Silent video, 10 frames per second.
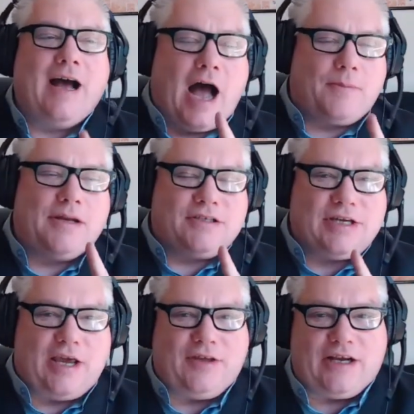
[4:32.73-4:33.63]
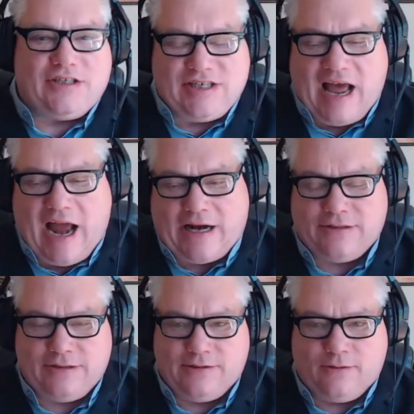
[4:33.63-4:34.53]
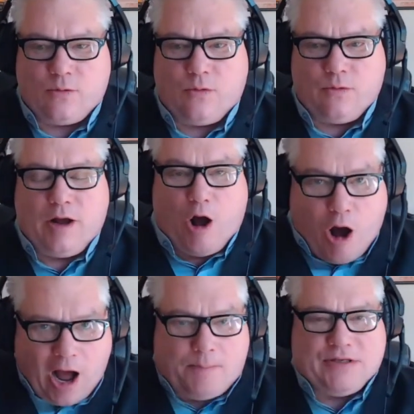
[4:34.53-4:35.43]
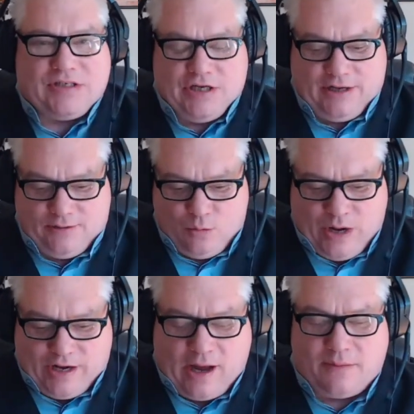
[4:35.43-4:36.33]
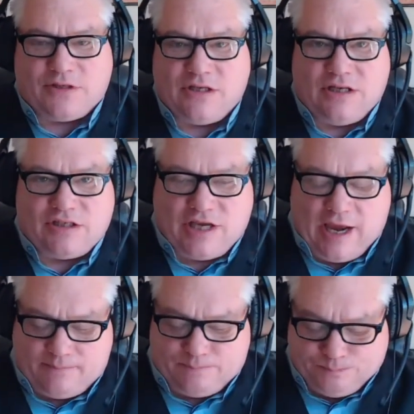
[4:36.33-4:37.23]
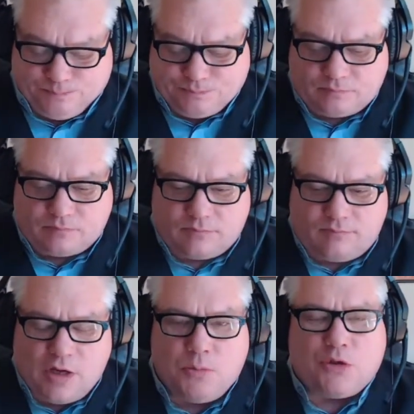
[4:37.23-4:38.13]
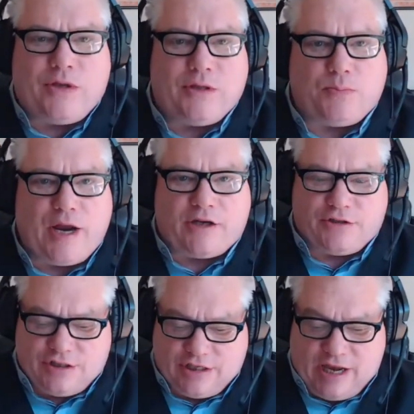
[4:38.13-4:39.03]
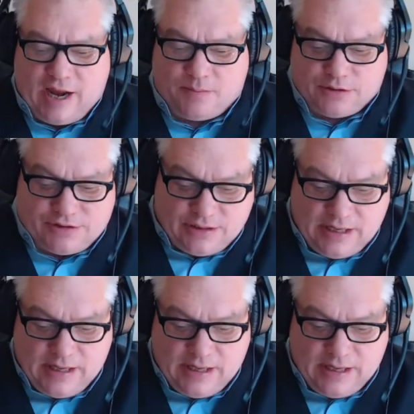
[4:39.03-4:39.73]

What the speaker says: I'm going to say the exact opposite when it comes to this game between the Breakers and the Gamblers.